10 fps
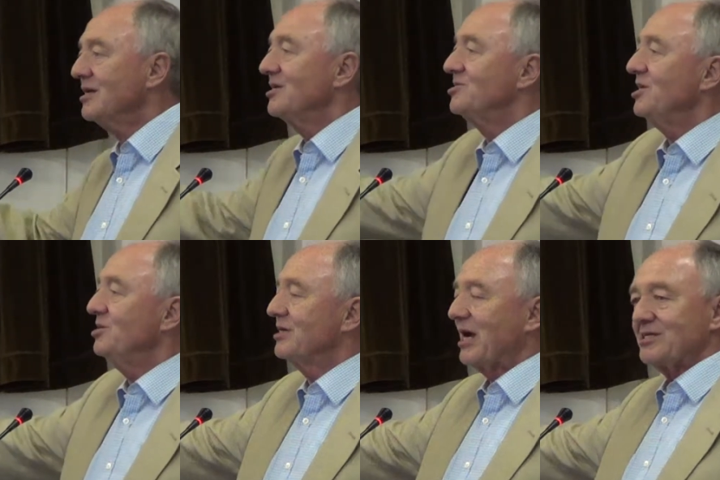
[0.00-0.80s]

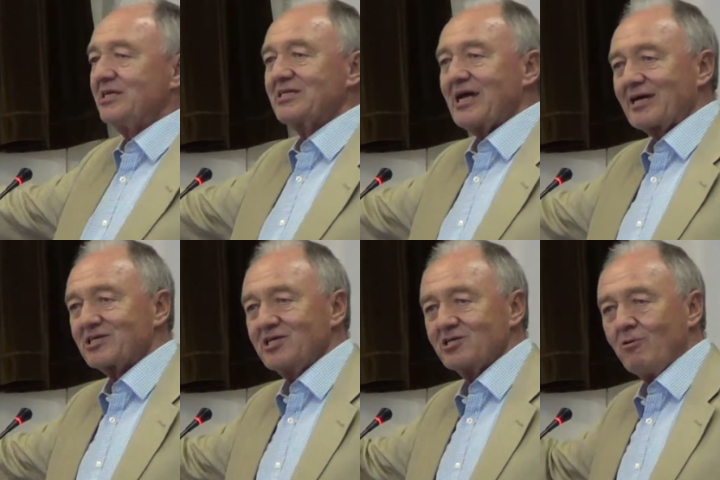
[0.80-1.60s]
continue cutting
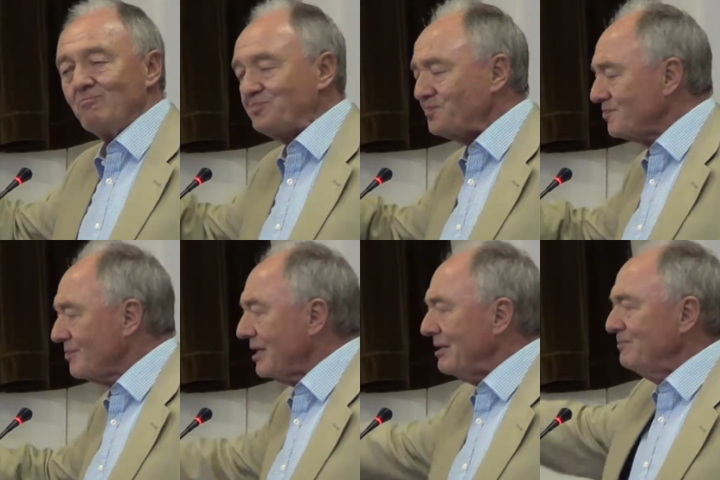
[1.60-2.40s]
taxes on
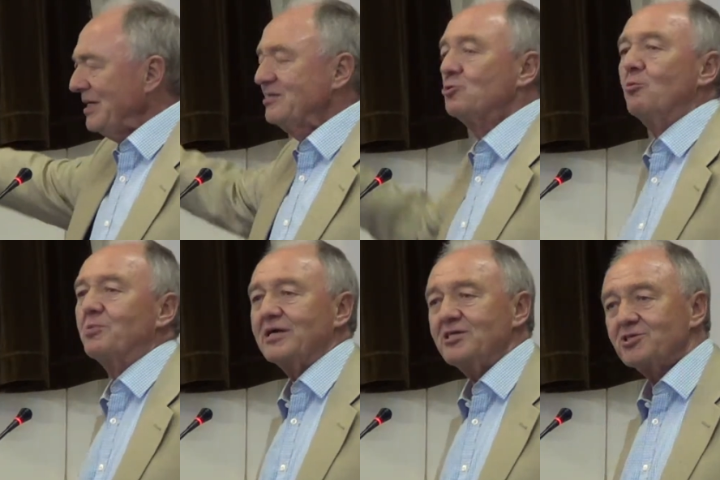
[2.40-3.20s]
big
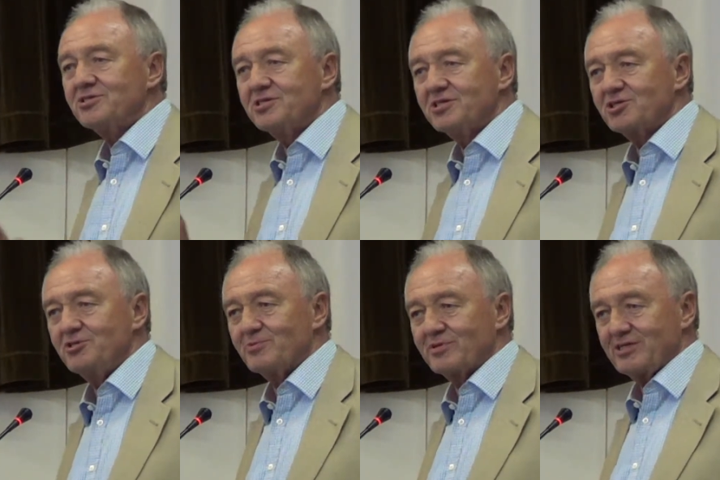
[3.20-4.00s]
corporations and the
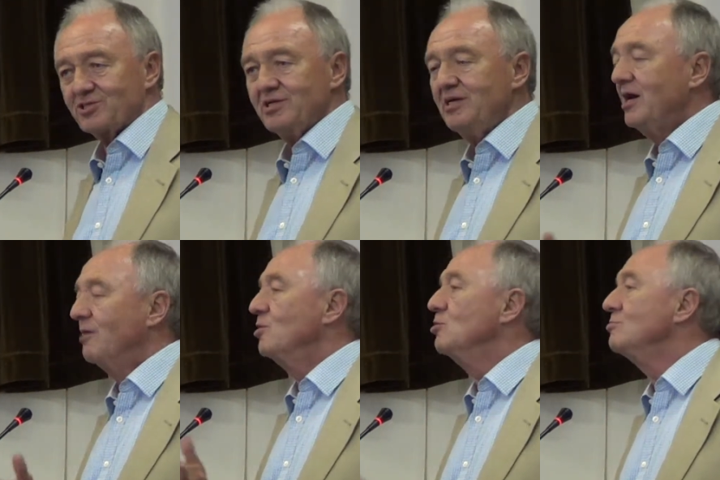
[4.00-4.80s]
super rich,
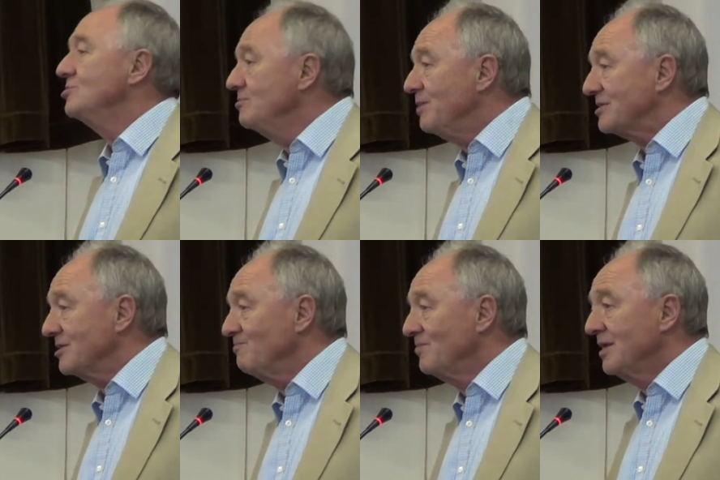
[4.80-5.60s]
and we'll all do
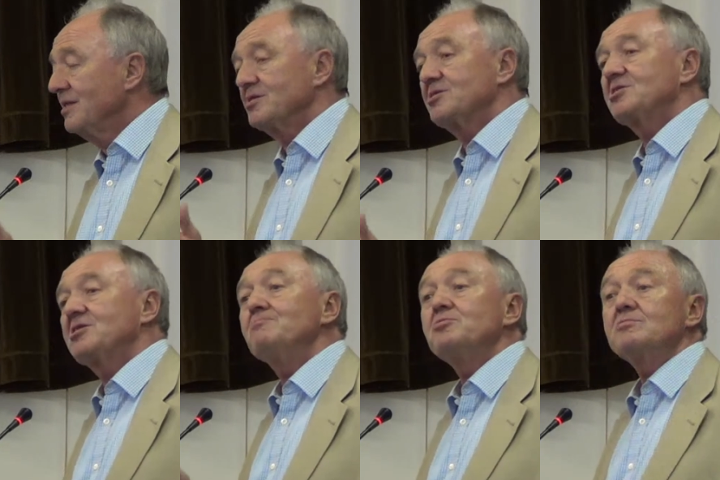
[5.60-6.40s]
better. There's a
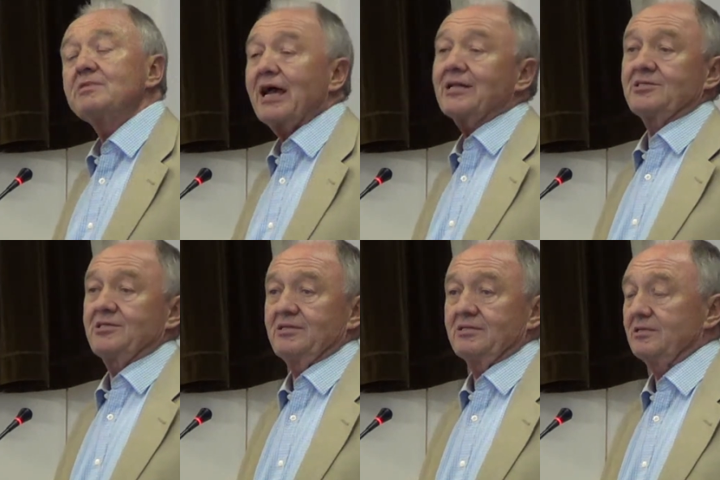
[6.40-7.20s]
simple
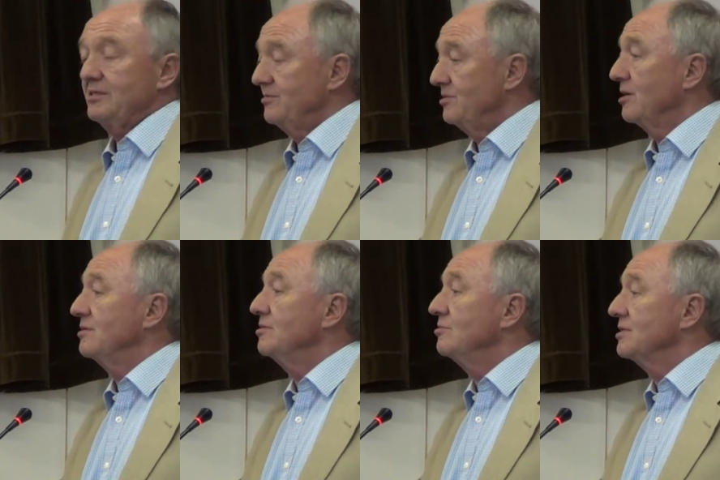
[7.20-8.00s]
reality that if you
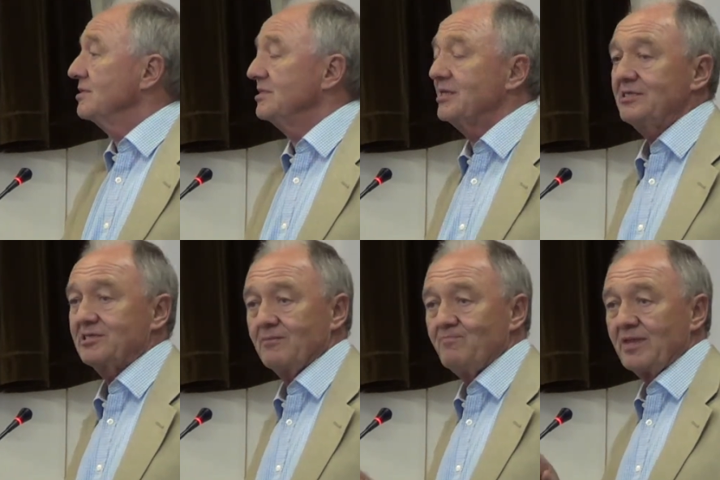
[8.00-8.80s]
go and look at the
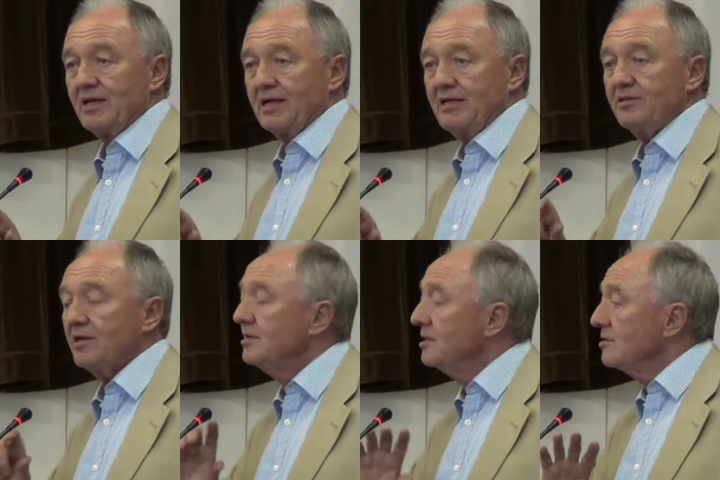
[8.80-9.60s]
data, in
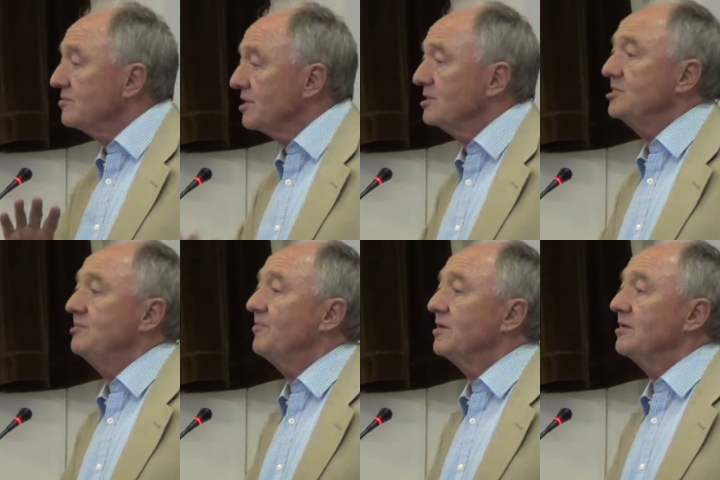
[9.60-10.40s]
the
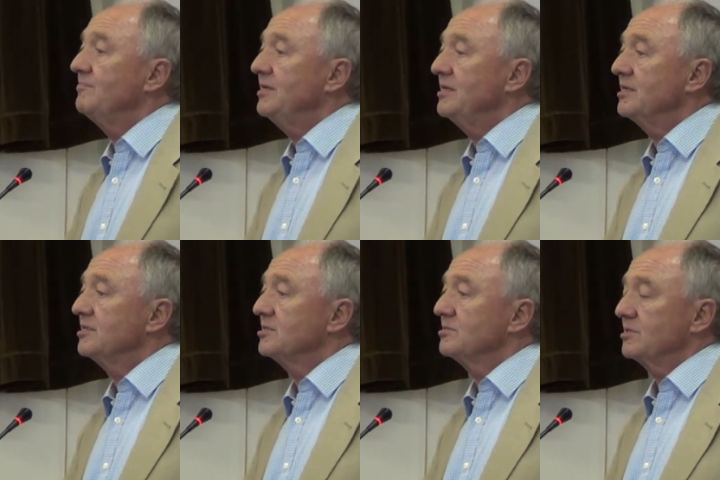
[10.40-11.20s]
34
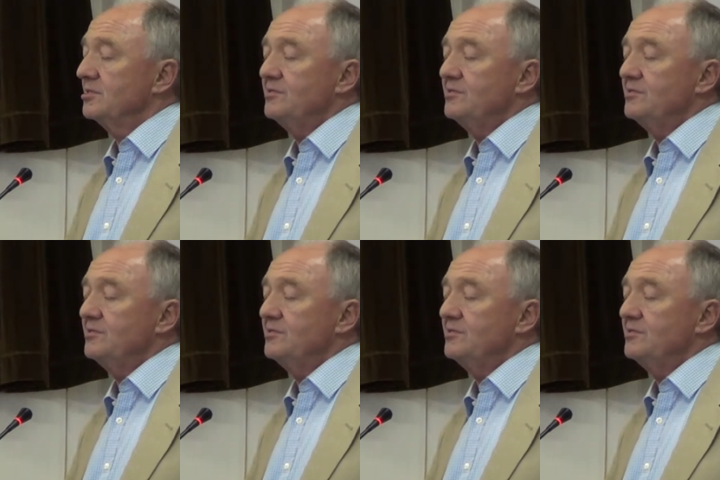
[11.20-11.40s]
years